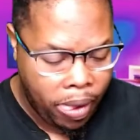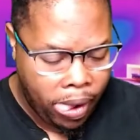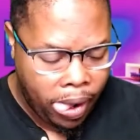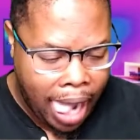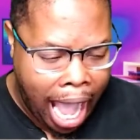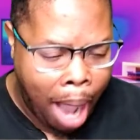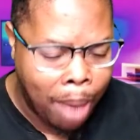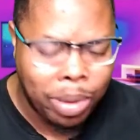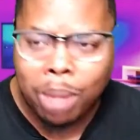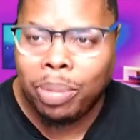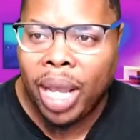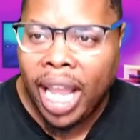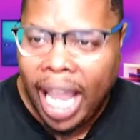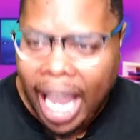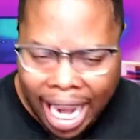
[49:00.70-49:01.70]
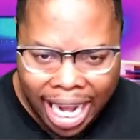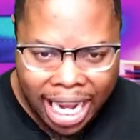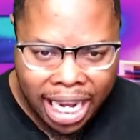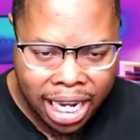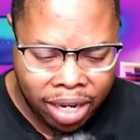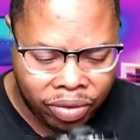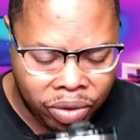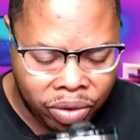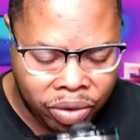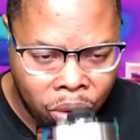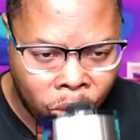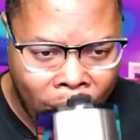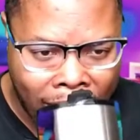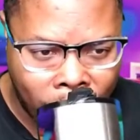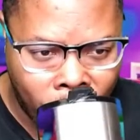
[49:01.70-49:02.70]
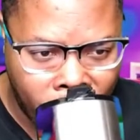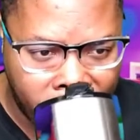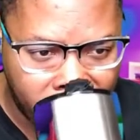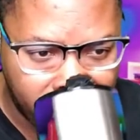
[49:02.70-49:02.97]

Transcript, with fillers: I'm going to behave the right way.